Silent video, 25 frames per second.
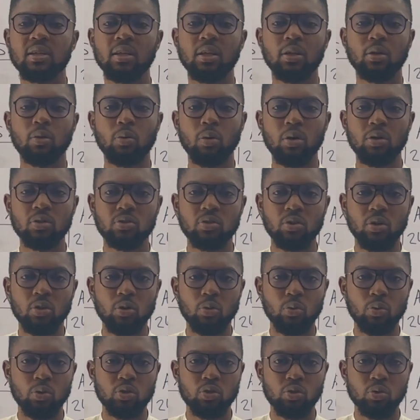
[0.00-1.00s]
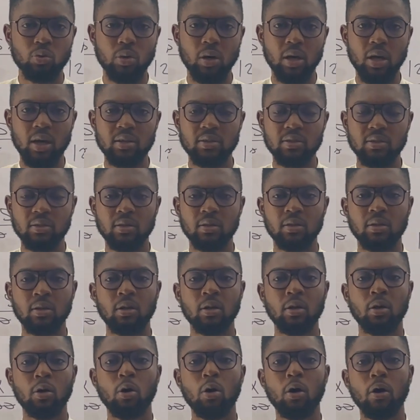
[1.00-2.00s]
any question you wish to ask
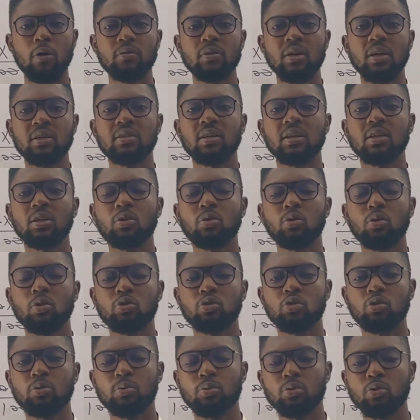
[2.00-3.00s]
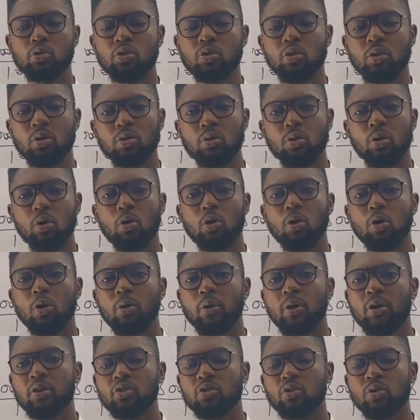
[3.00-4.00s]
or if there's any contribution or
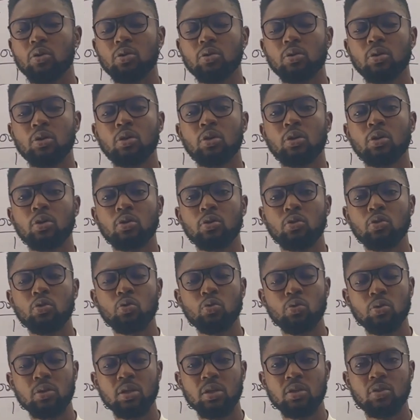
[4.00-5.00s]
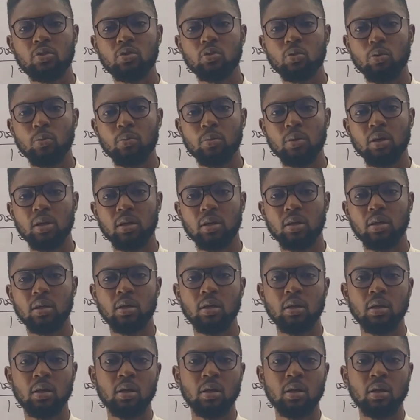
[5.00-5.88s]
correction you need to make.